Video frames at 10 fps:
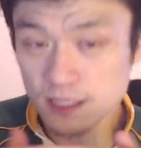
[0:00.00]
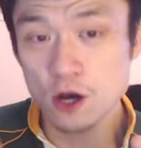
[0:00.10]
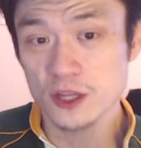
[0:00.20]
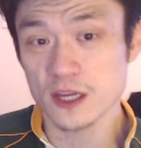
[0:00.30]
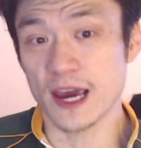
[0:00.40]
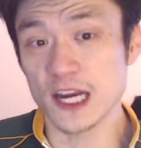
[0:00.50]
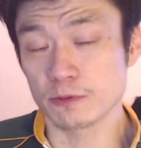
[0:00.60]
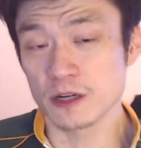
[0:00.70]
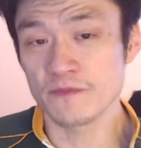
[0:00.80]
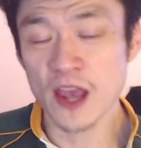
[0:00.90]
on the
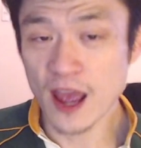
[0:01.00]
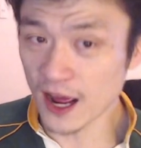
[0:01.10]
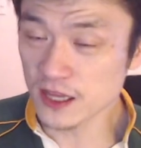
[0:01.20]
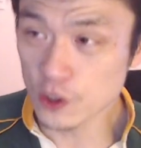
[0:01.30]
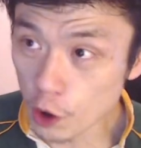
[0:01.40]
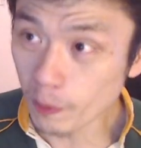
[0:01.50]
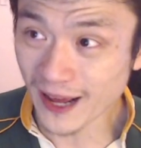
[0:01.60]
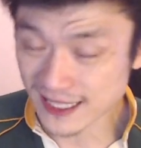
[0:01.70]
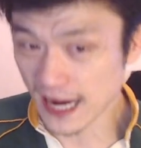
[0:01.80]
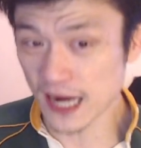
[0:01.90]
engagement. And the All
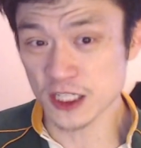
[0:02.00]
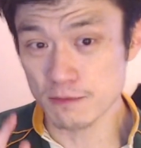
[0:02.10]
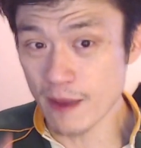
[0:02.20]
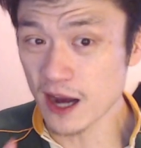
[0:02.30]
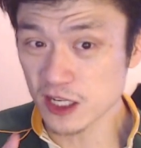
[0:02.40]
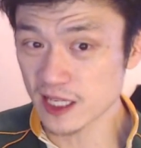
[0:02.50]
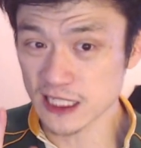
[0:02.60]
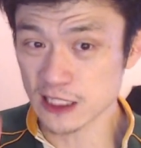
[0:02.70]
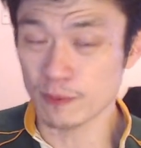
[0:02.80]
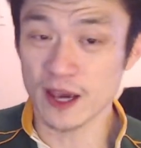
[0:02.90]
Blacks actually managed that
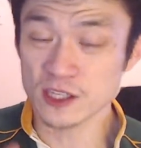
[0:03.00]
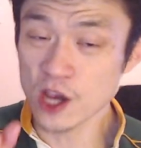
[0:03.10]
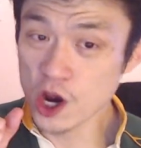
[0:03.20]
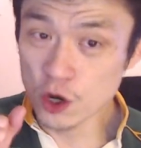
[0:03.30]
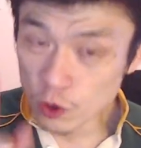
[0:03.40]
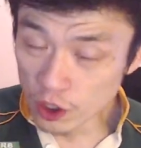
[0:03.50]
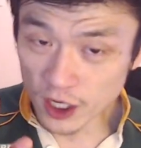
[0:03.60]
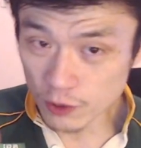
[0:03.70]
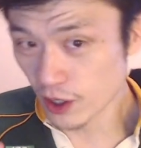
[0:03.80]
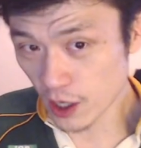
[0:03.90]
space really,
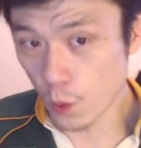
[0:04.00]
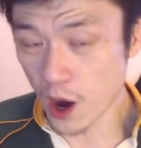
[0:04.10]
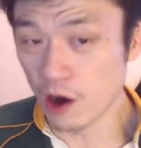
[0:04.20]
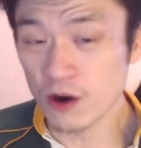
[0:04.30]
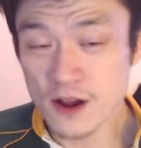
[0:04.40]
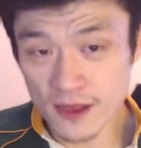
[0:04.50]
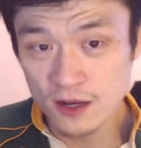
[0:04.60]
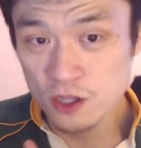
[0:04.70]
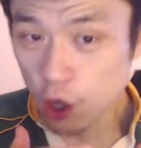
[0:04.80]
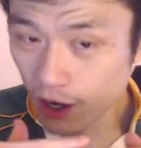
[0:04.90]
really well,
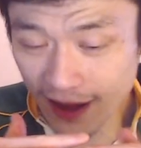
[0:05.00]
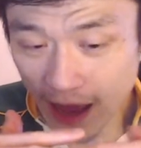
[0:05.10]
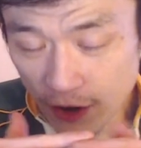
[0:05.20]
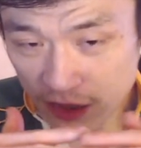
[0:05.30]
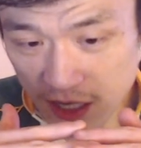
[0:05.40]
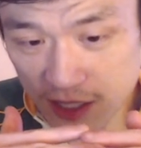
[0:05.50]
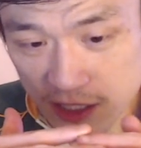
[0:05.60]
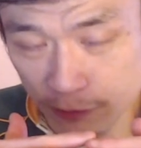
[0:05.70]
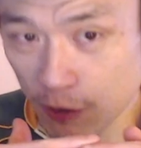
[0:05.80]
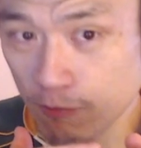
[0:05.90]
not allowing the
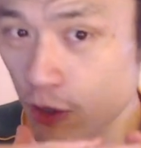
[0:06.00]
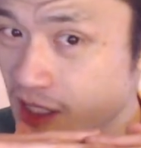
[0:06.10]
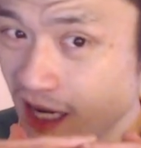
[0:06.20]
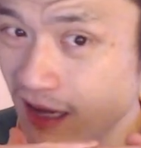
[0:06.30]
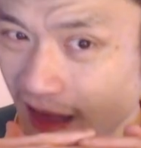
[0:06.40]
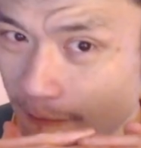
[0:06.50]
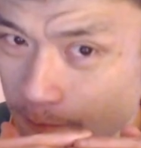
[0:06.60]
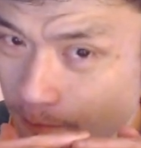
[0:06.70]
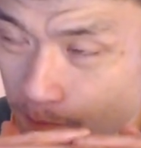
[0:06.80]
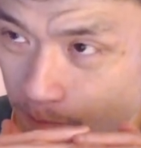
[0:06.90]
Springboks getting that
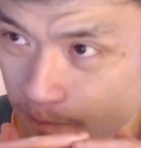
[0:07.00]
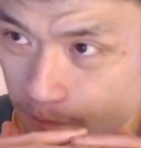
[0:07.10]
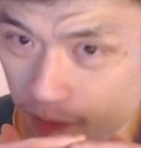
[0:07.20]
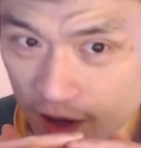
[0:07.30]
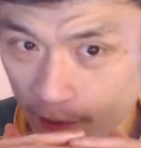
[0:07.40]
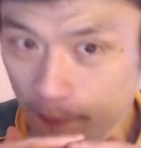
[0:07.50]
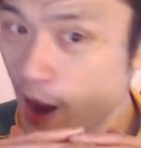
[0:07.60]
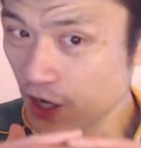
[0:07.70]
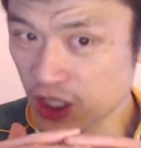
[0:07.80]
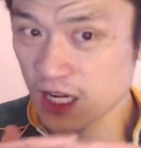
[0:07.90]
bit of a
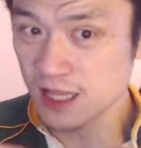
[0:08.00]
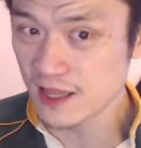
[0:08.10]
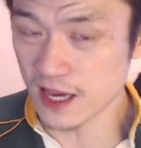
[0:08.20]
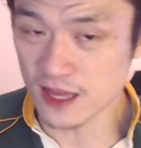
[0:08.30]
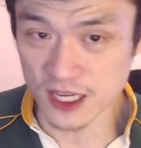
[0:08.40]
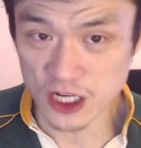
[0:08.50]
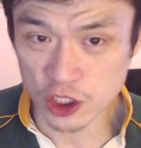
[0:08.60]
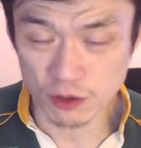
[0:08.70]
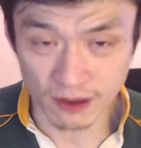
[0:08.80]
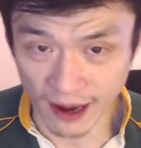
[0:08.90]
punch in the
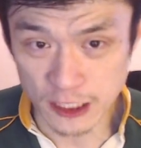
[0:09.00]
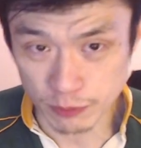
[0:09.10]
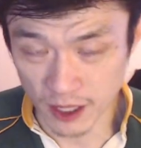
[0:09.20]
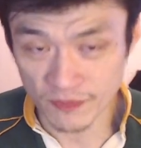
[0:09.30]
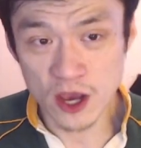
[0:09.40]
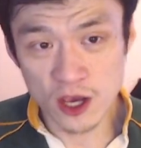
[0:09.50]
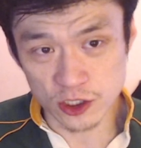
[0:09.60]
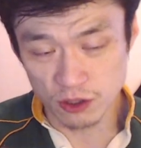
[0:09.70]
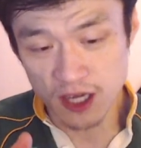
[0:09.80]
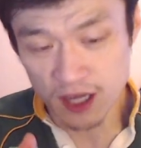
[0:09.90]
initial engagement. So
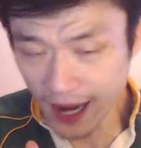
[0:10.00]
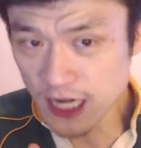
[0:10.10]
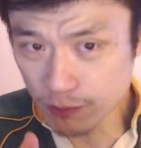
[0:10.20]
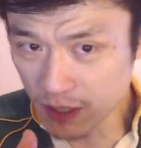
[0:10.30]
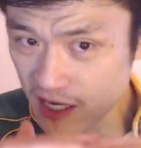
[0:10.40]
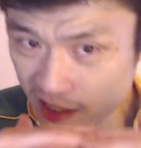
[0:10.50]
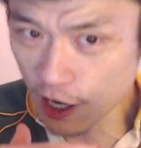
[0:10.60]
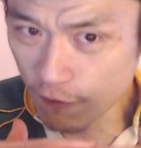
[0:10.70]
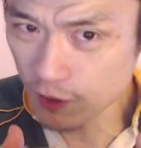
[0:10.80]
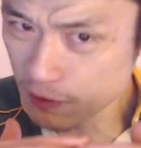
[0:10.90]
the engagement
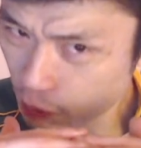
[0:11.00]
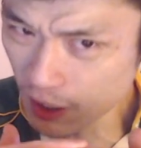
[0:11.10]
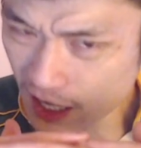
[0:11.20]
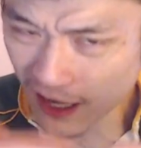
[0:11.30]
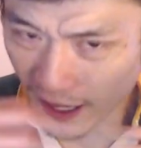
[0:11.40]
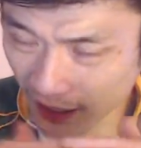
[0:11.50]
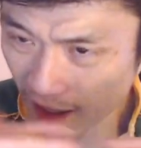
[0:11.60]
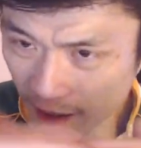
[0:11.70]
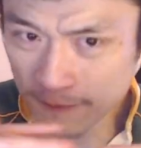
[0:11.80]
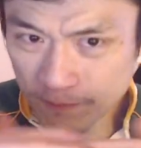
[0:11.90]
itself was pretty
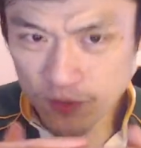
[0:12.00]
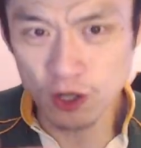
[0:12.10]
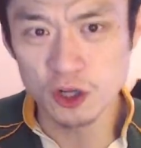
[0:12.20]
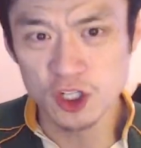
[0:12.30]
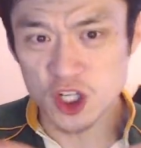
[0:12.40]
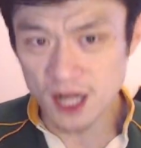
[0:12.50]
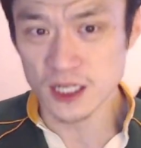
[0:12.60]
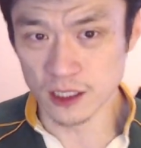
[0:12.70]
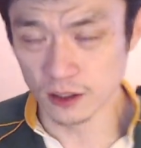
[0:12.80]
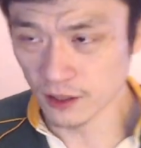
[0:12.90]

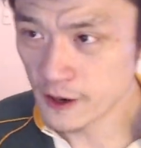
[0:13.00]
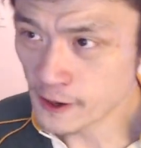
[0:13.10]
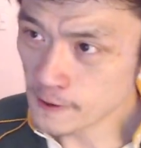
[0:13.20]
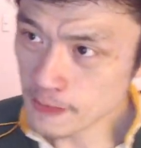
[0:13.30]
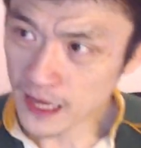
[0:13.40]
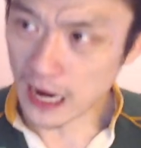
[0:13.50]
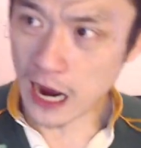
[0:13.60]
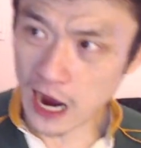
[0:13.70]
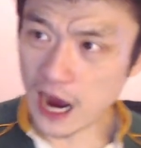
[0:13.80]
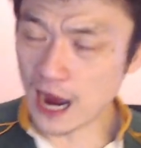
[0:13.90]
gentle.
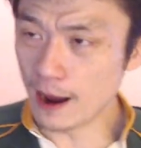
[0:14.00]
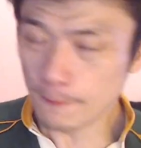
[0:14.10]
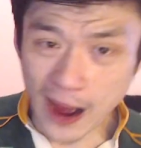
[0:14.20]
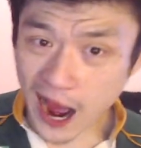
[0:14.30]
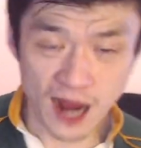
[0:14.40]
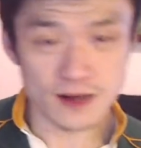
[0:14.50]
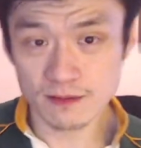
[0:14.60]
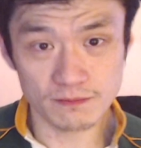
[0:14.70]
But